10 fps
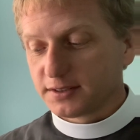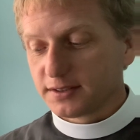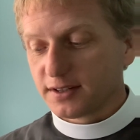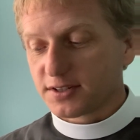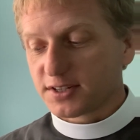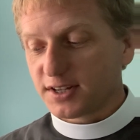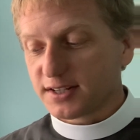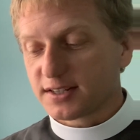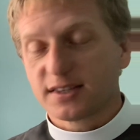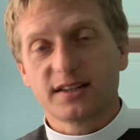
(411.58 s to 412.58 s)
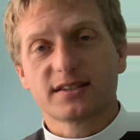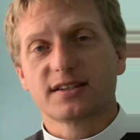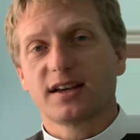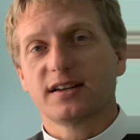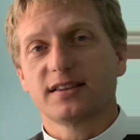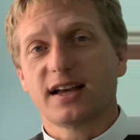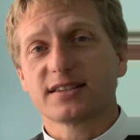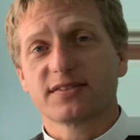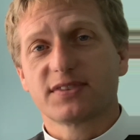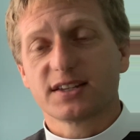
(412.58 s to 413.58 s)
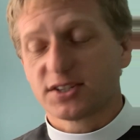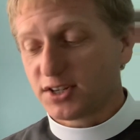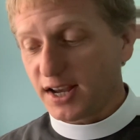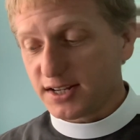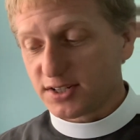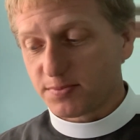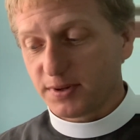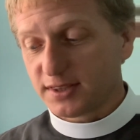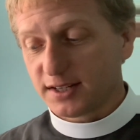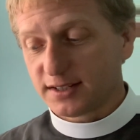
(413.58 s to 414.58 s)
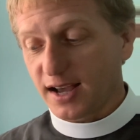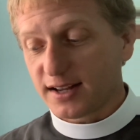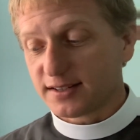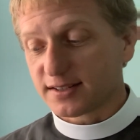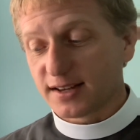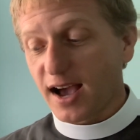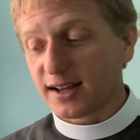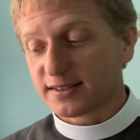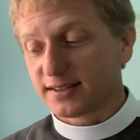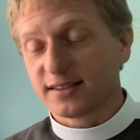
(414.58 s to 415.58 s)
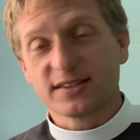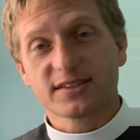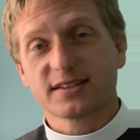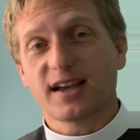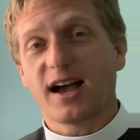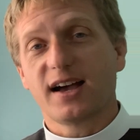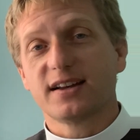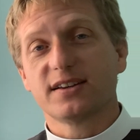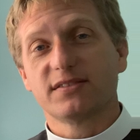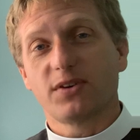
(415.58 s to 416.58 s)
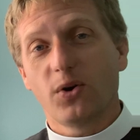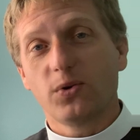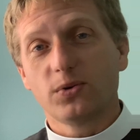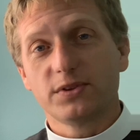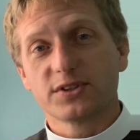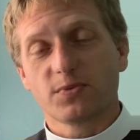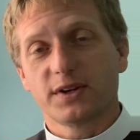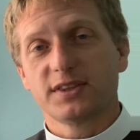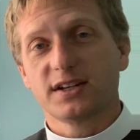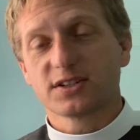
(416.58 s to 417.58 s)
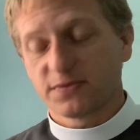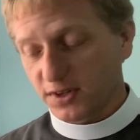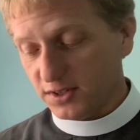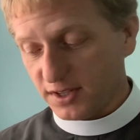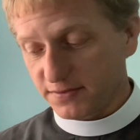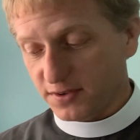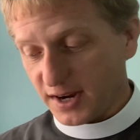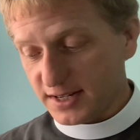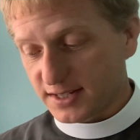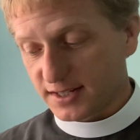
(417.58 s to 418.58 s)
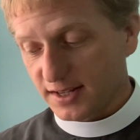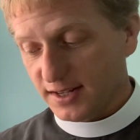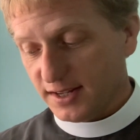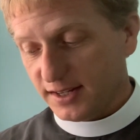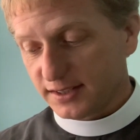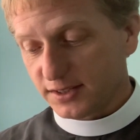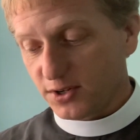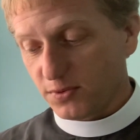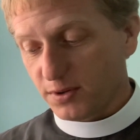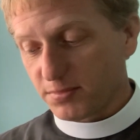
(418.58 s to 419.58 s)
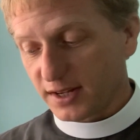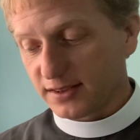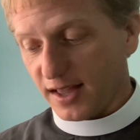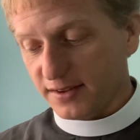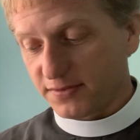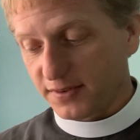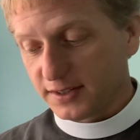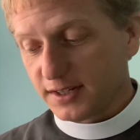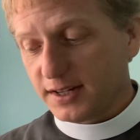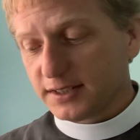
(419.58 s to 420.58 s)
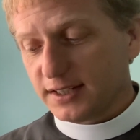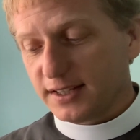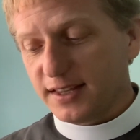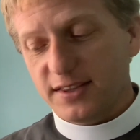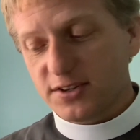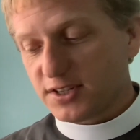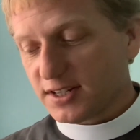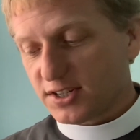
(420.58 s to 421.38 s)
There's a sense that lots of things change, but that God does not, and this God of old is one that is full of grace and who will bring life. And then there's this